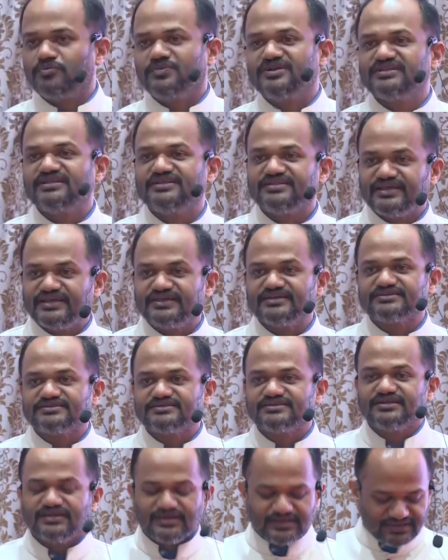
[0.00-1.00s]
many
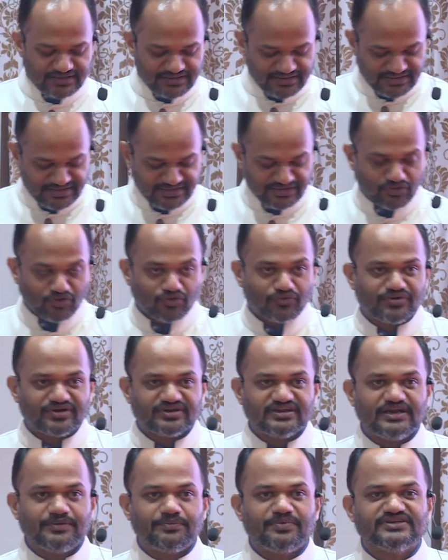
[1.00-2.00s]
things. And
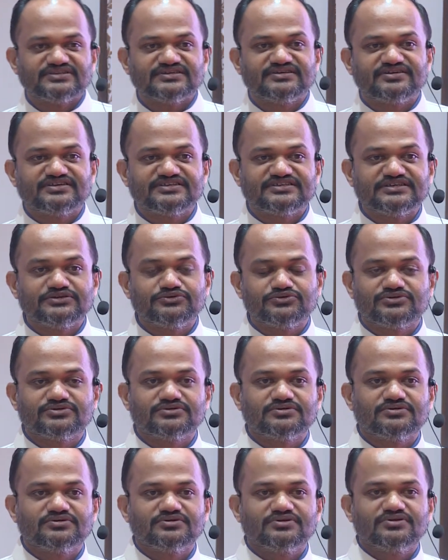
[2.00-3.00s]
overnight patient receives
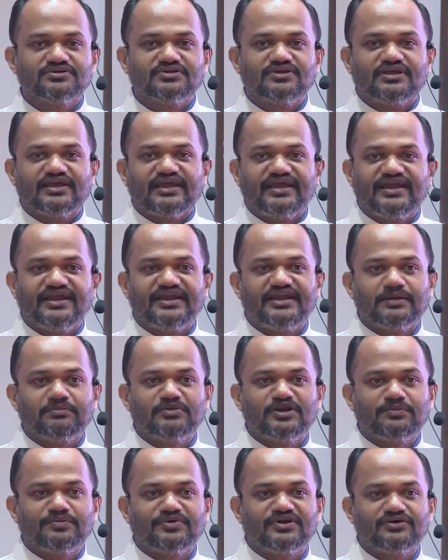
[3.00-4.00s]
8
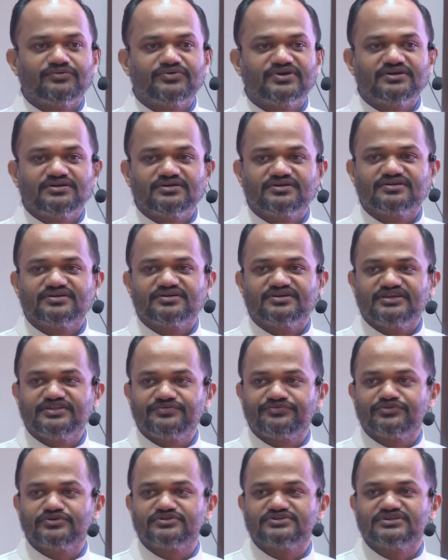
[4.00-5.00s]
ml per hour
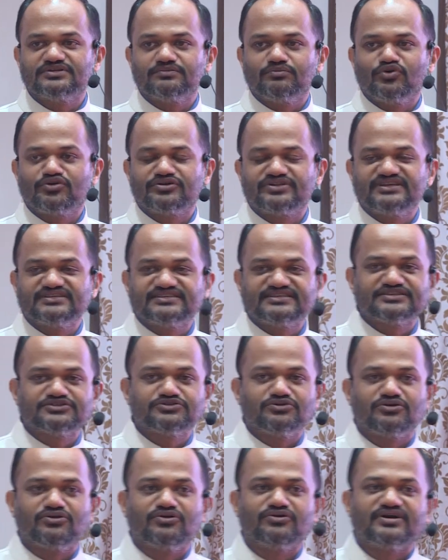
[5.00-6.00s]
infusion. Morning 6
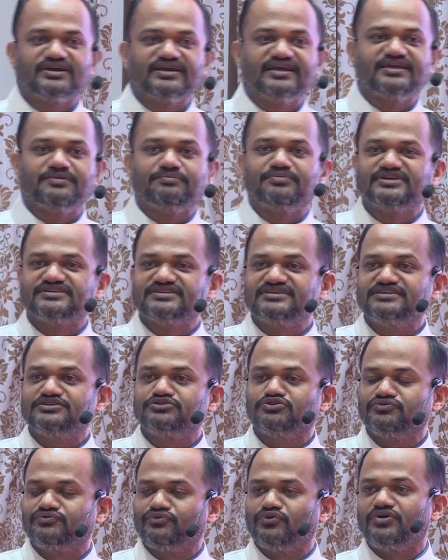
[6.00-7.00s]
o'clock again, patient is
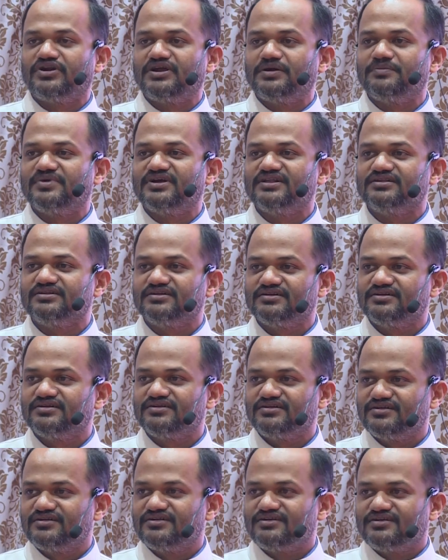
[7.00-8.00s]
on 4 ml.
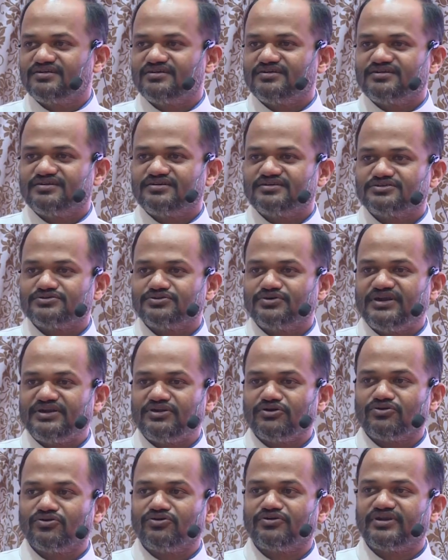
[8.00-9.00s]
So 8
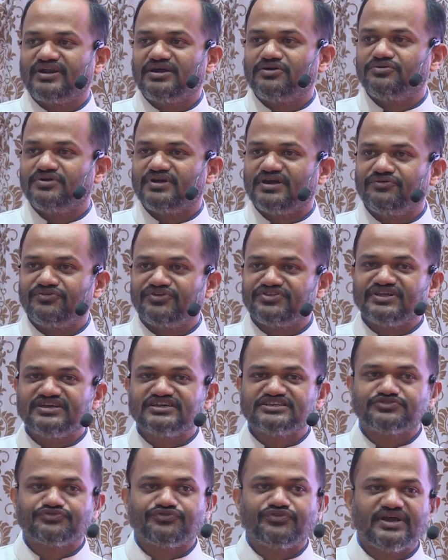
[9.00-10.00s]
o'clock round, everything
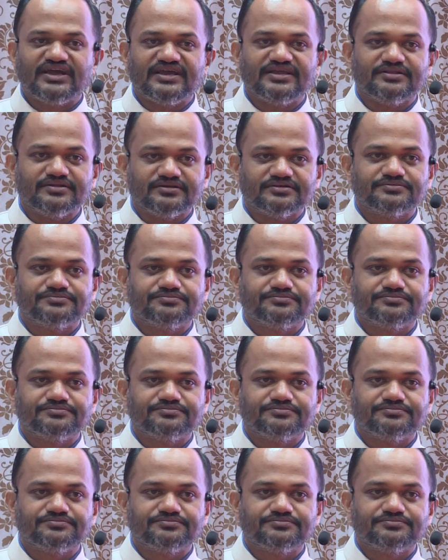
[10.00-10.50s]
is fine.